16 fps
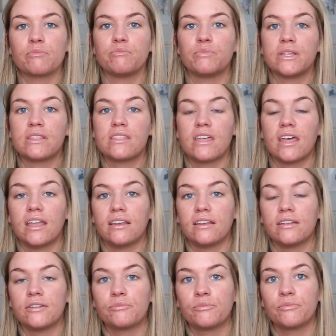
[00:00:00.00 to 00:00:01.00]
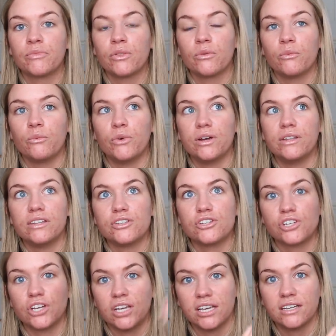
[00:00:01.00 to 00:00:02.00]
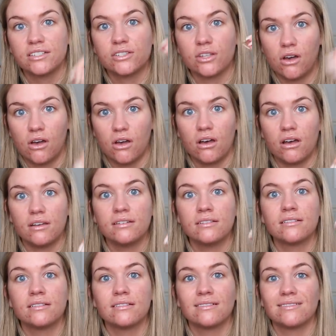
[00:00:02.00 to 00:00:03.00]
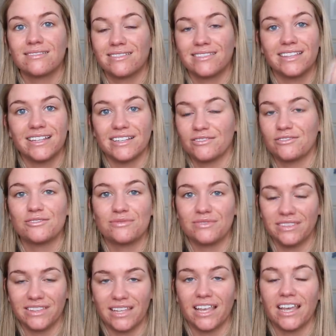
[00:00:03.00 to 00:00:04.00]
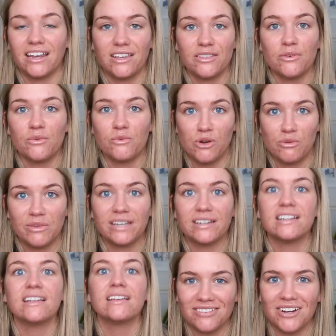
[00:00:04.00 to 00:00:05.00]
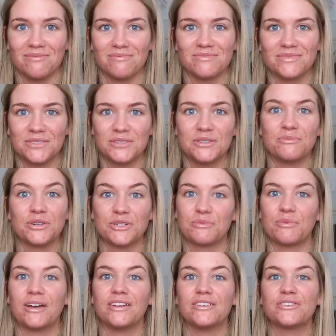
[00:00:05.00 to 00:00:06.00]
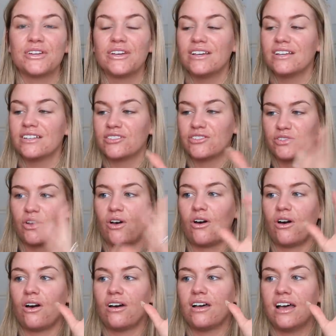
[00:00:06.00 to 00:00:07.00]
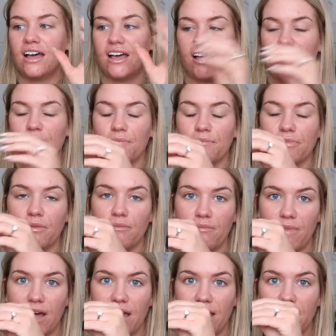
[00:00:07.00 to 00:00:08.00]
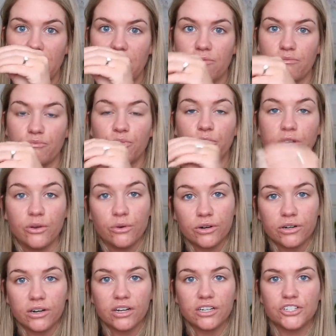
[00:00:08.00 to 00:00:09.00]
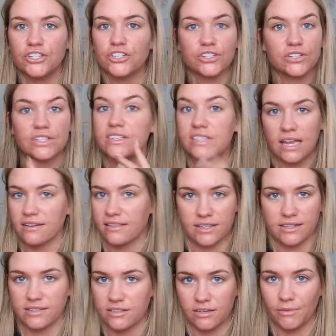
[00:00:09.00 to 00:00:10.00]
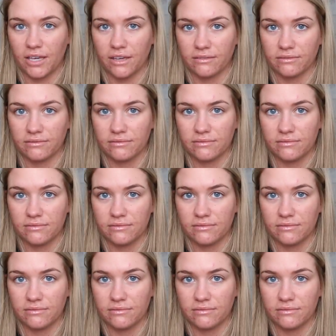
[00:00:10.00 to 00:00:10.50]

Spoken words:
but then when the chick saw the lady, the woman from Super Sponge, saw my pre-order, she just sent this to me.